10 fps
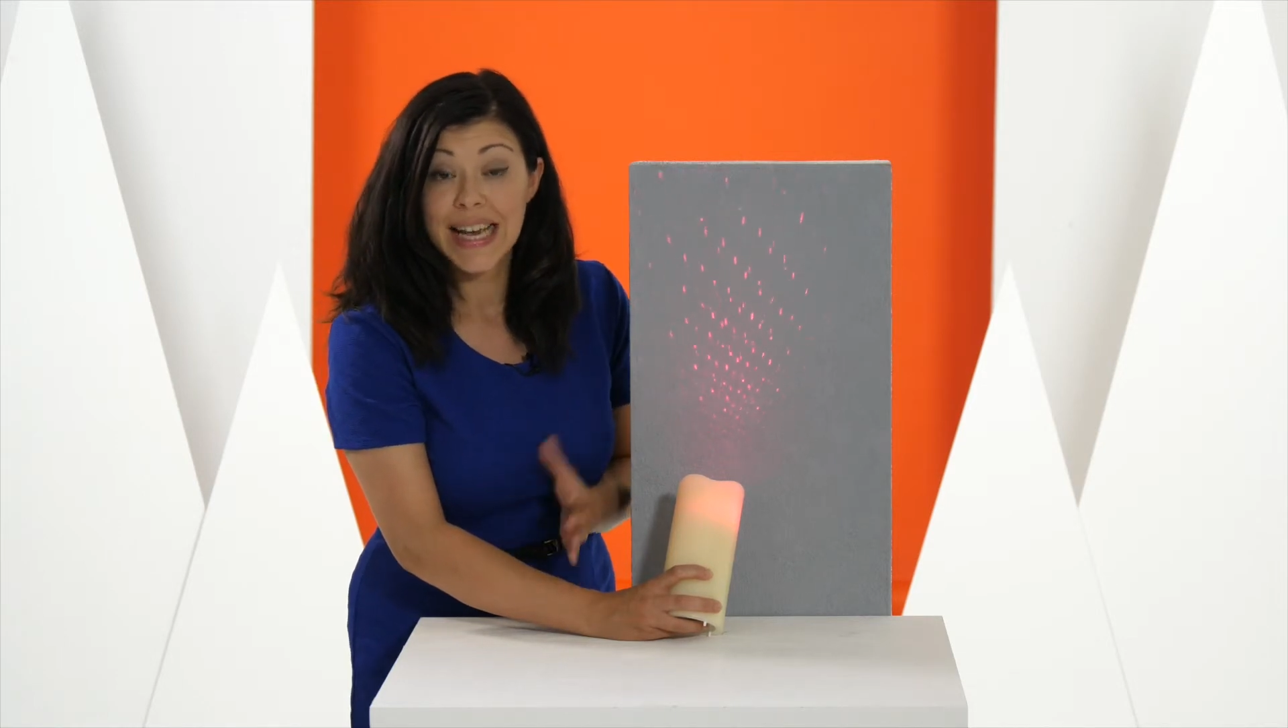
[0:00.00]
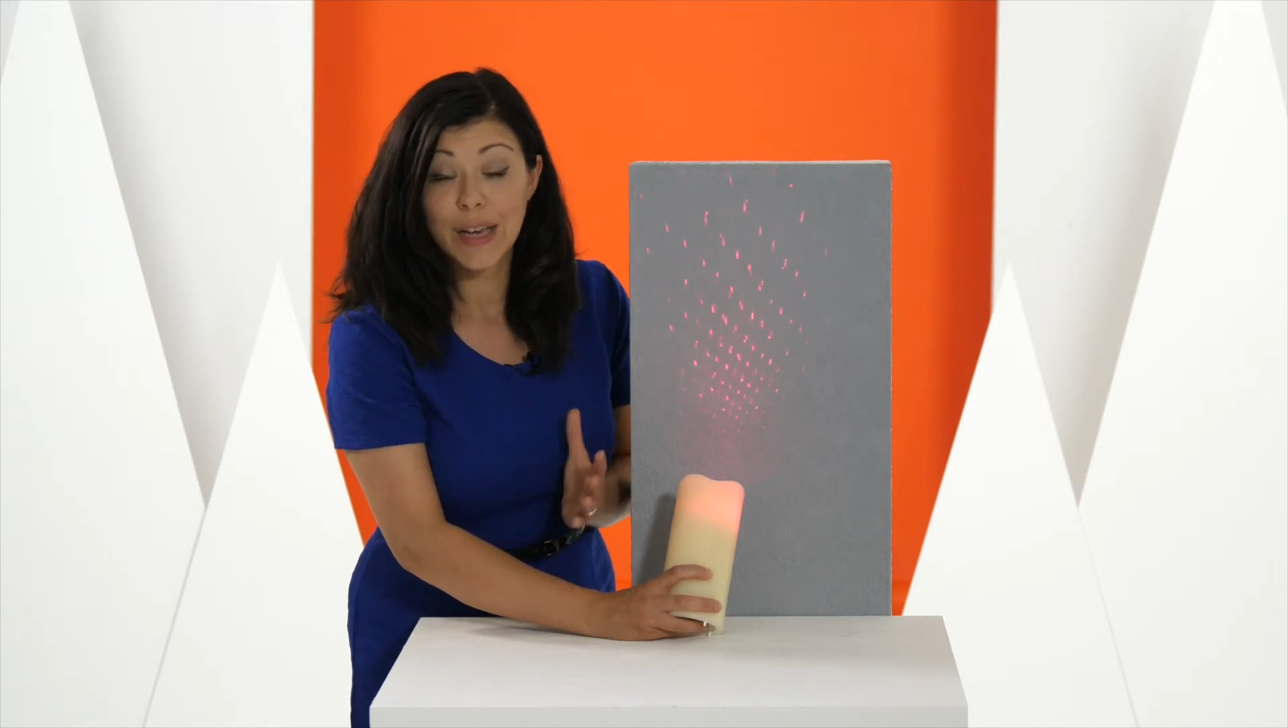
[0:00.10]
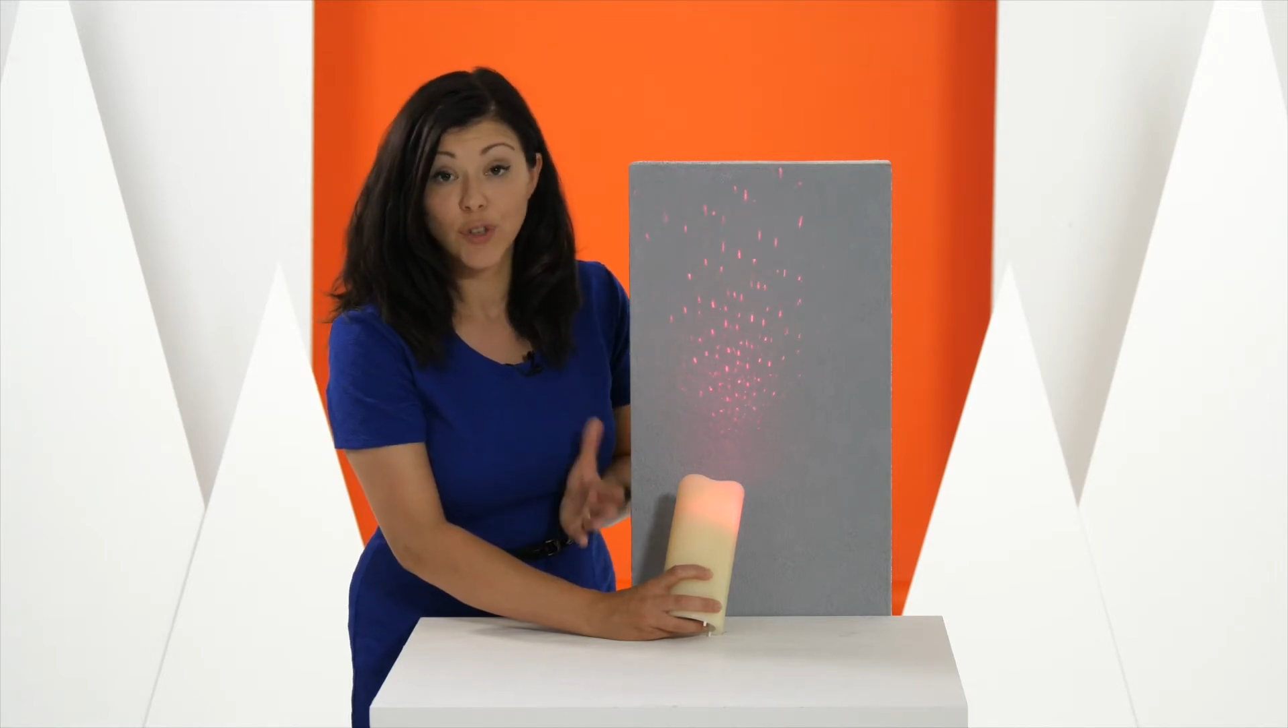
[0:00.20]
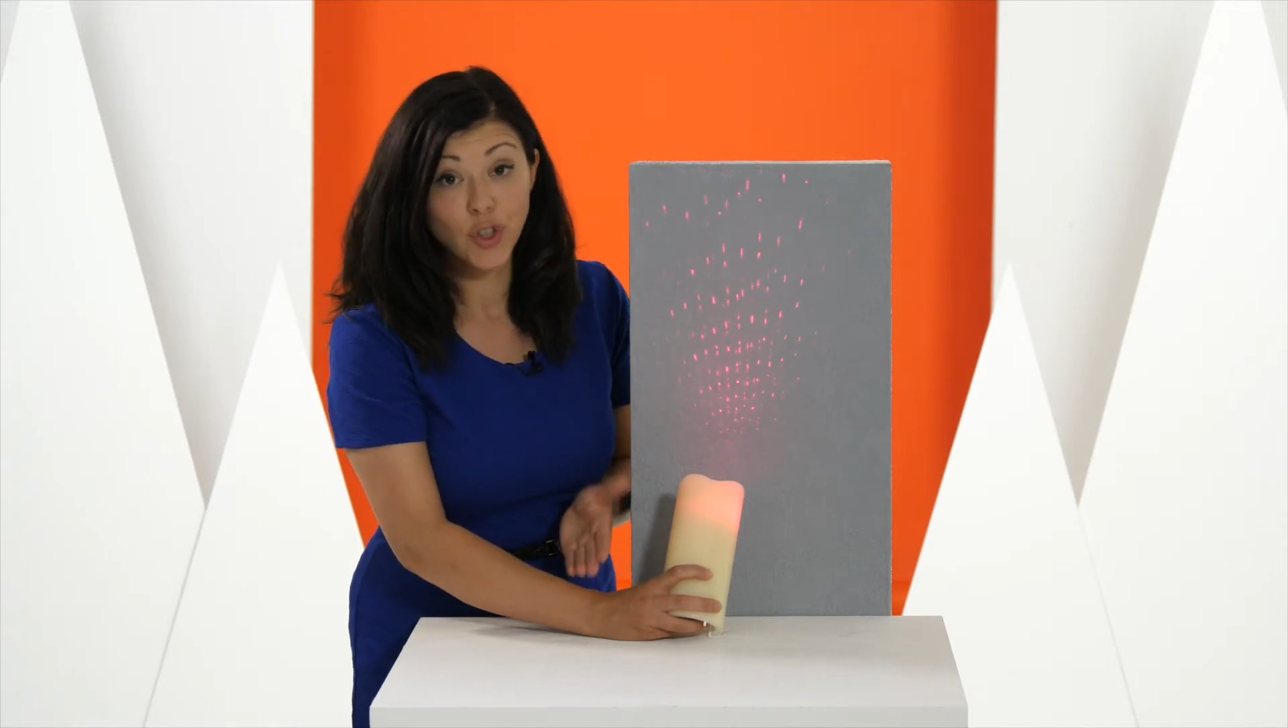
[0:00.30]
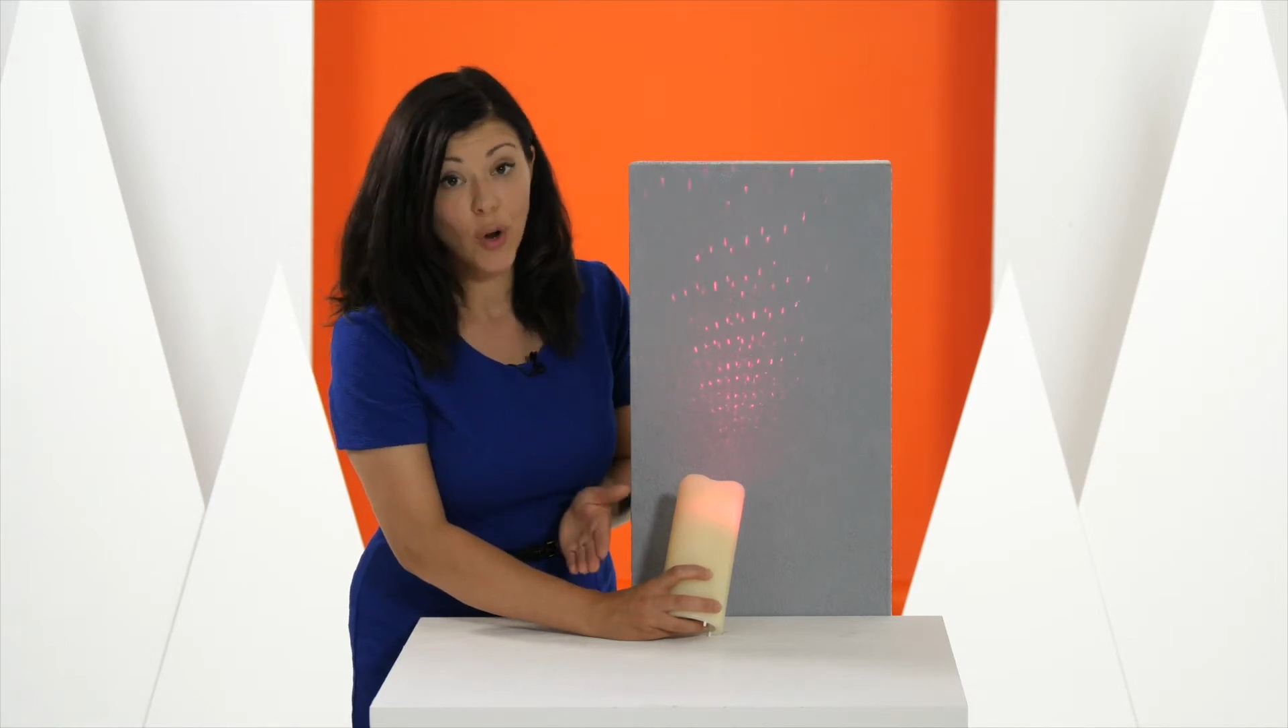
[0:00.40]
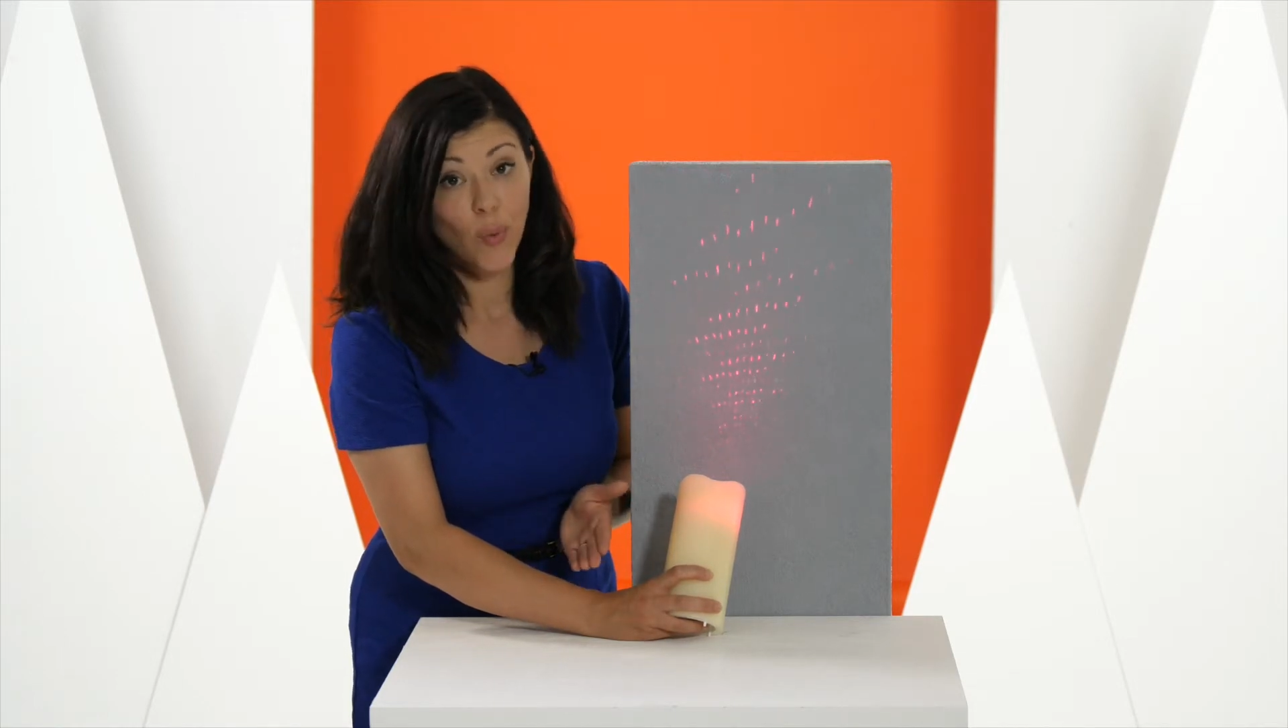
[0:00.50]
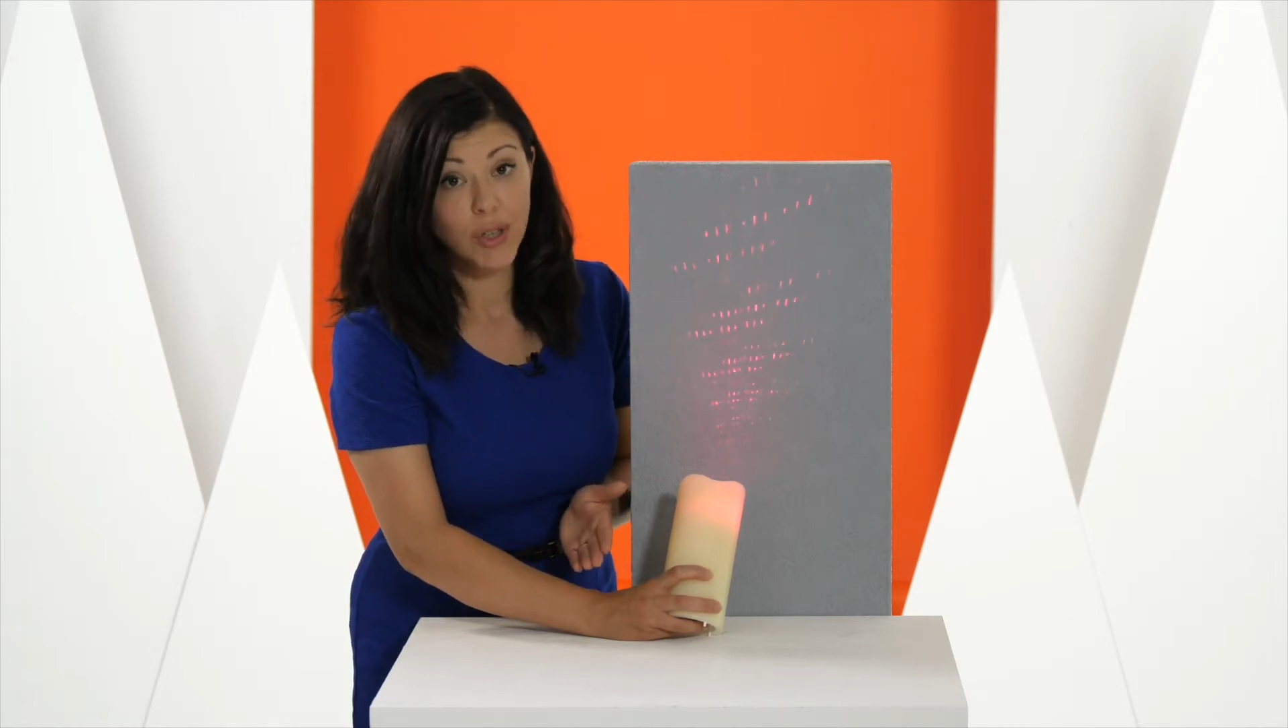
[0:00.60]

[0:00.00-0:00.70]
if you don't